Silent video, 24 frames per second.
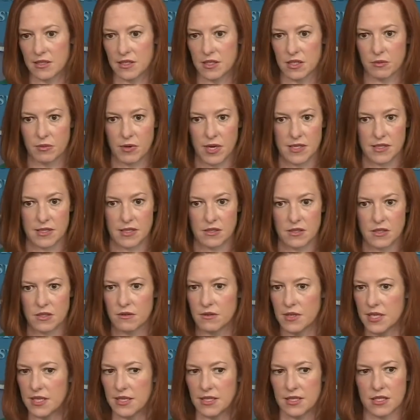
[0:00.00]
to the president
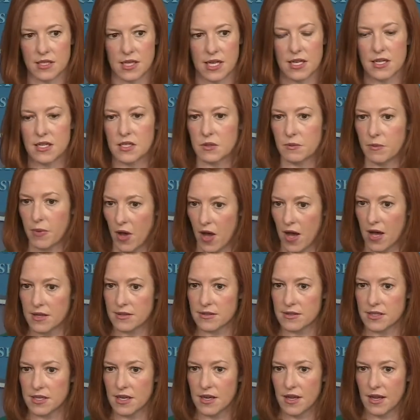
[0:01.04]
soon. It is
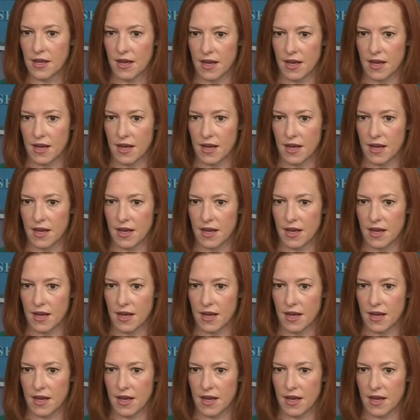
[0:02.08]
paused.